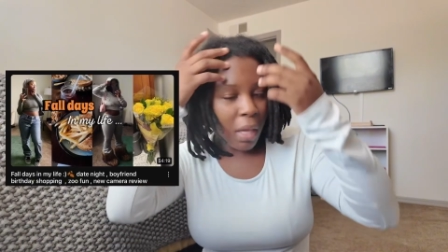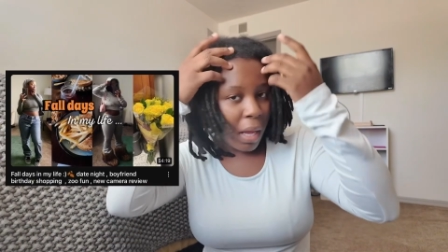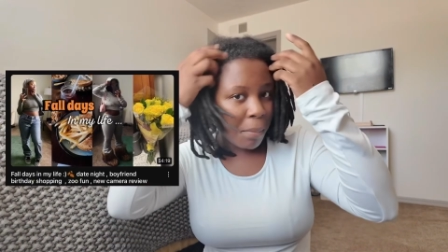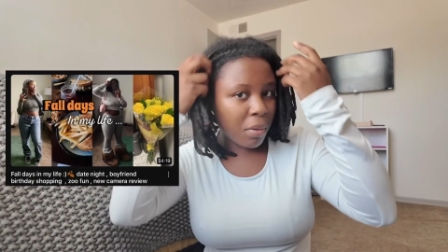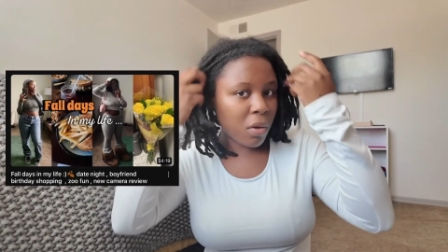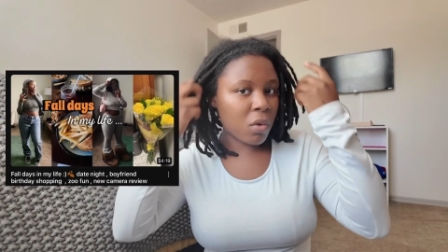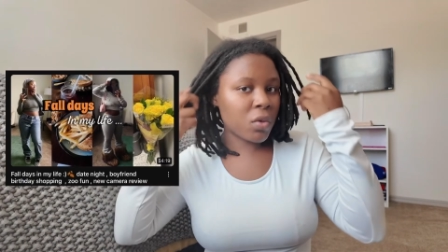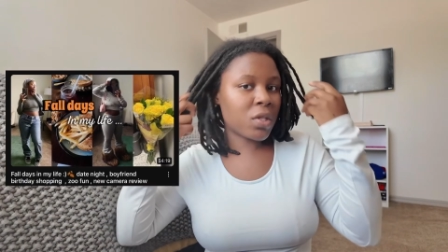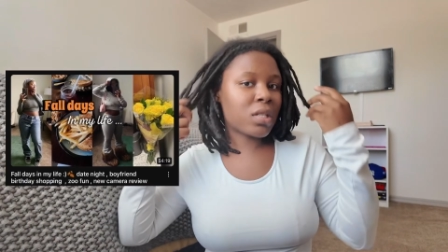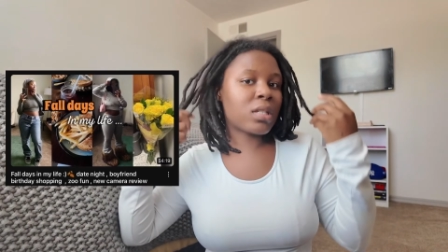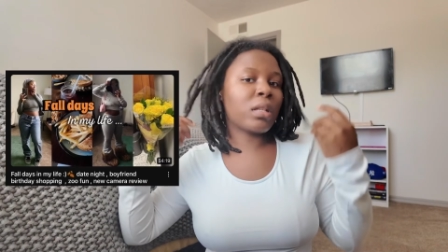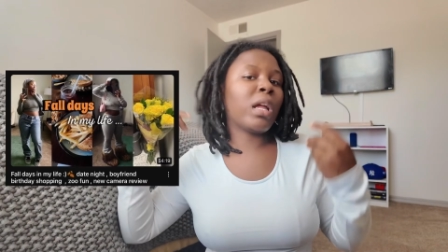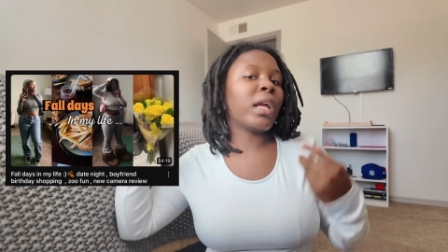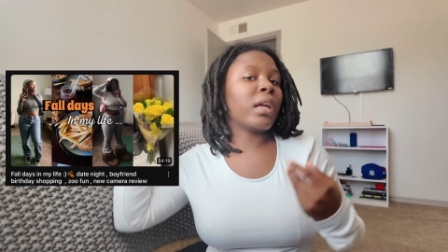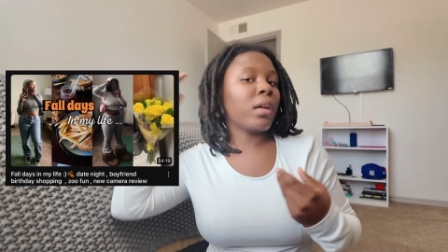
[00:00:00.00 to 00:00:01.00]
I post
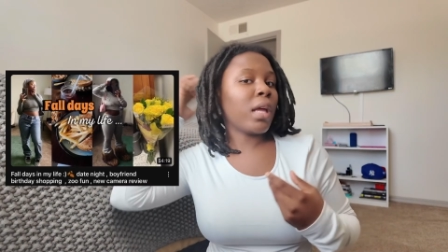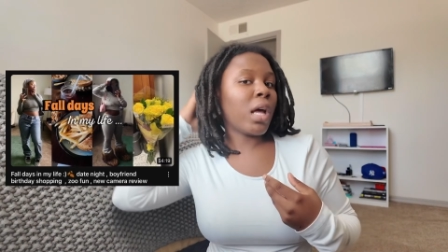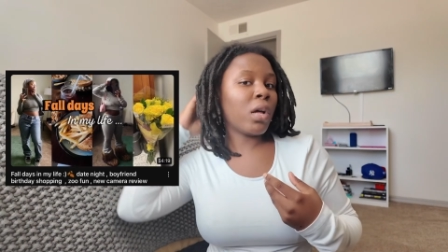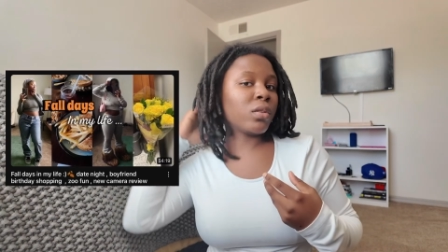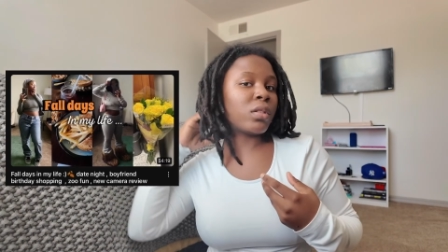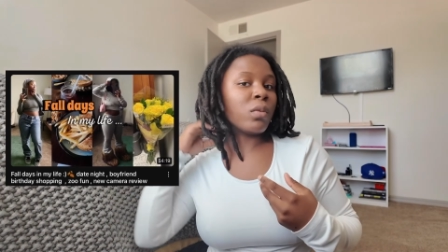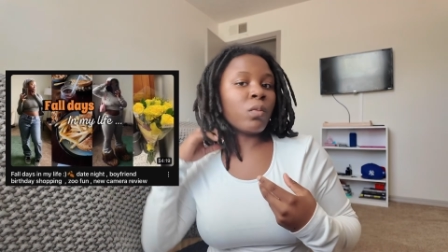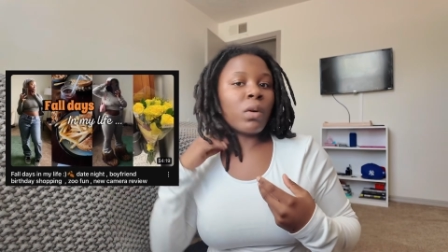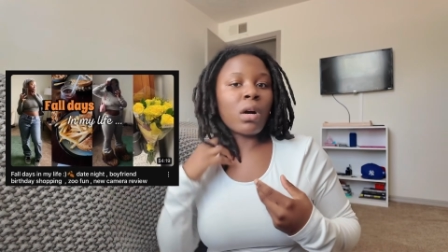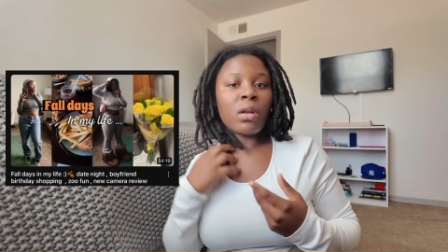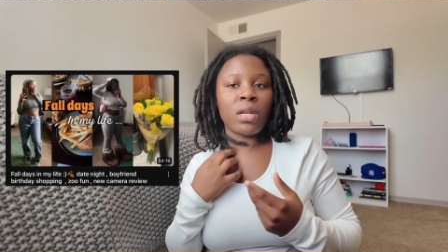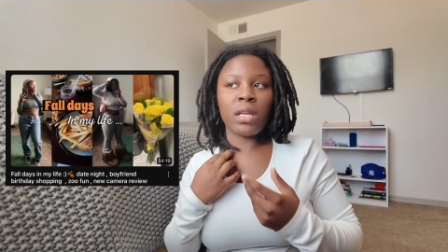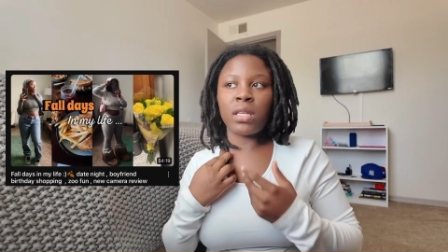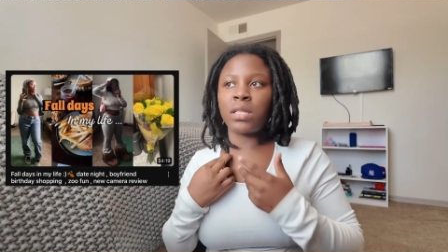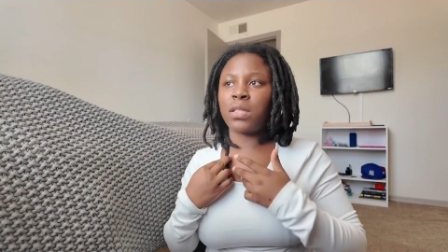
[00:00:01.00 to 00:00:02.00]
like health and
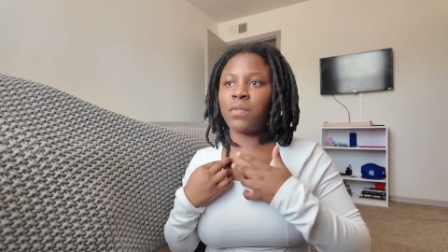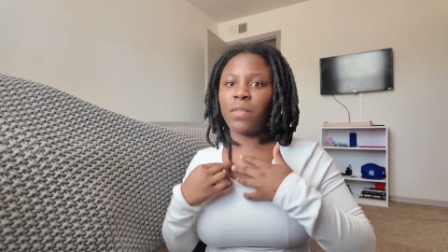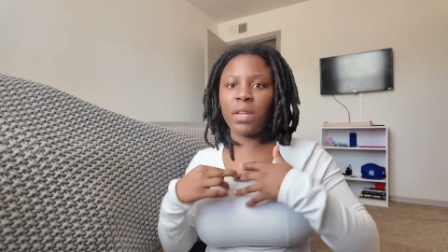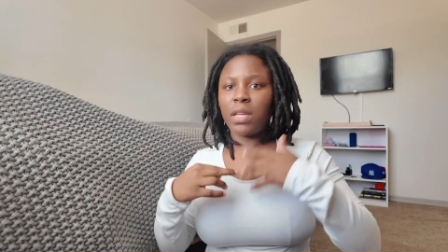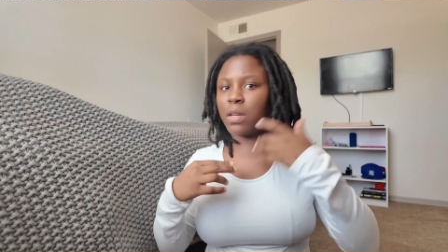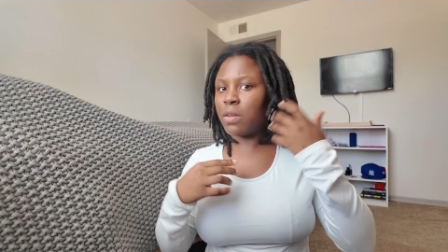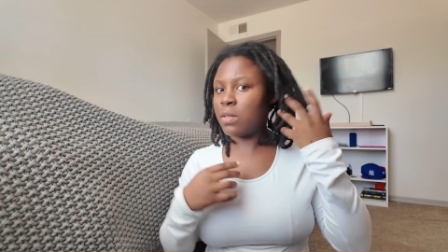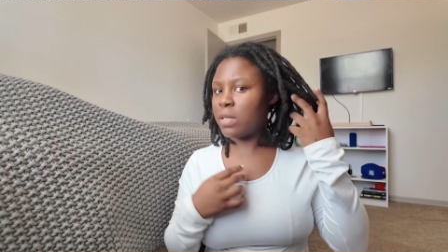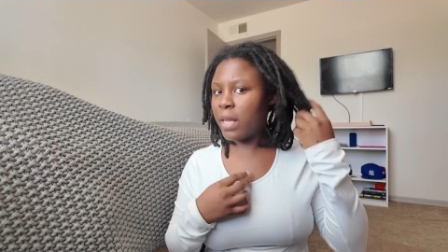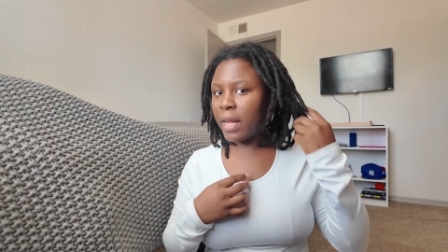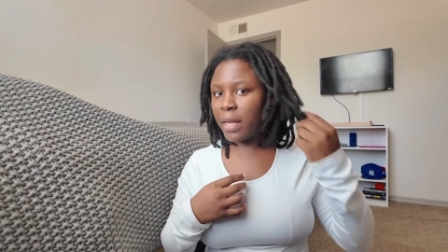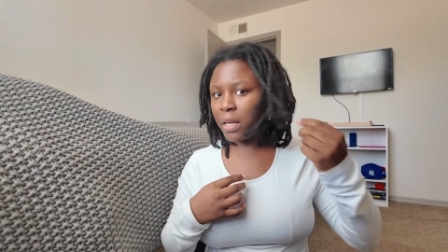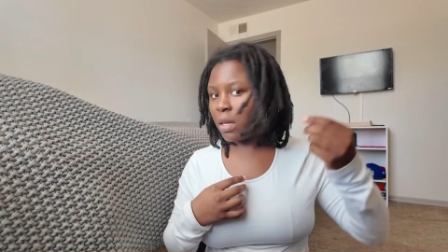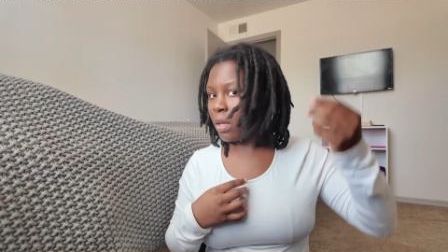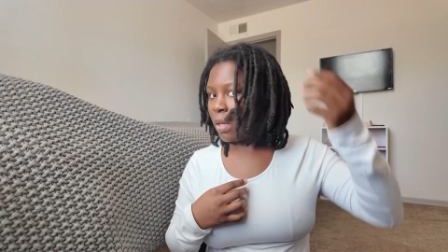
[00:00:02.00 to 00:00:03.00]
wellness videos
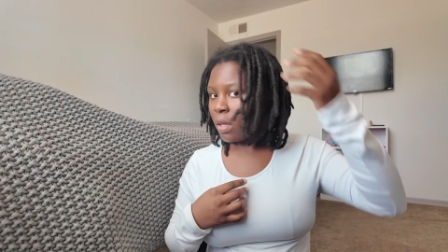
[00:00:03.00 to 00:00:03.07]
like